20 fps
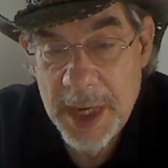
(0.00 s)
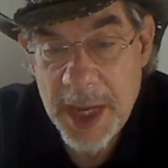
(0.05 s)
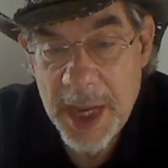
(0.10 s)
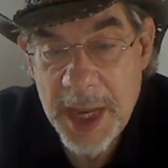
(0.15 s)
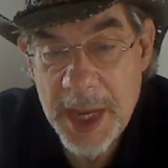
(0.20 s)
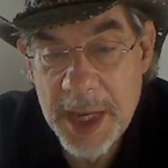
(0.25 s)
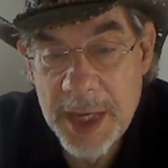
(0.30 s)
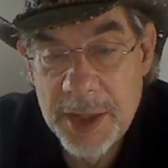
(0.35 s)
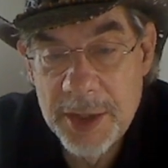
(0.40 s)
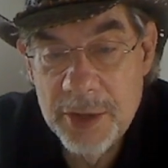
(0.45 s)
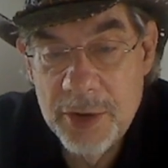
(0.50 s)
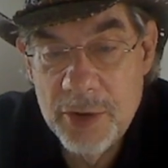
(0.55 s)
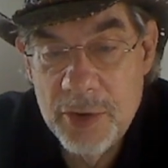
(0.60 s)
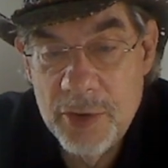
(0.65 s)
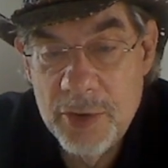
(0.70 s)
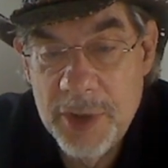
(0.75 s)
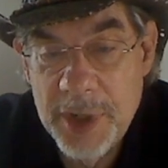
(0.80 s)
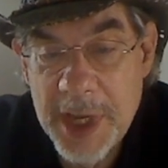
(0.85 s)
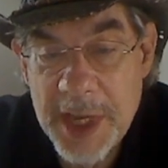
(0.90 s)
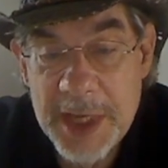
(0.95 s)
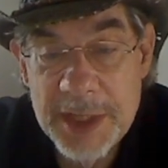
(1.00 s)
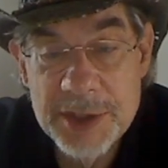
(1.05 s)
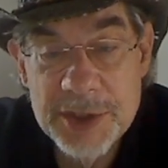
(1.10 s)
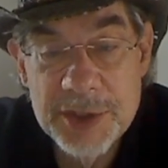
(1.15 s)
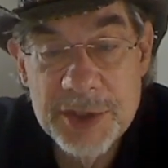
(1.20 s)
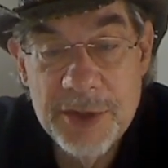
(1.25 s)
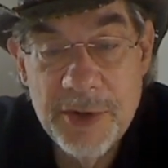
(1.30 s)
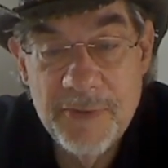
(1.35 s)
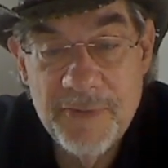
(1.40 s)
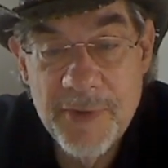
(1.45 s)
and who
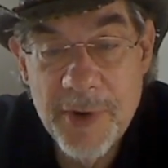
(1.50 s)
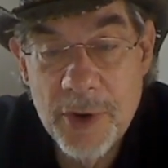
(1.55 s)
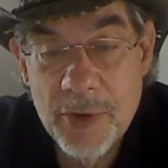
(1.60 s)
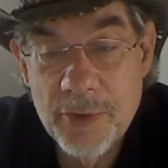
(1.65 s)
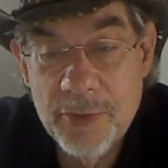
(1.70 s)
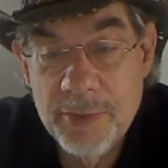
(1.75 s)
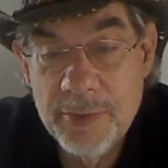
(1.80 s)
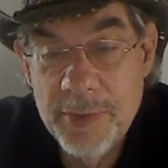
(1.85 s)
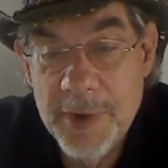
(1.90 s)
gets to vote,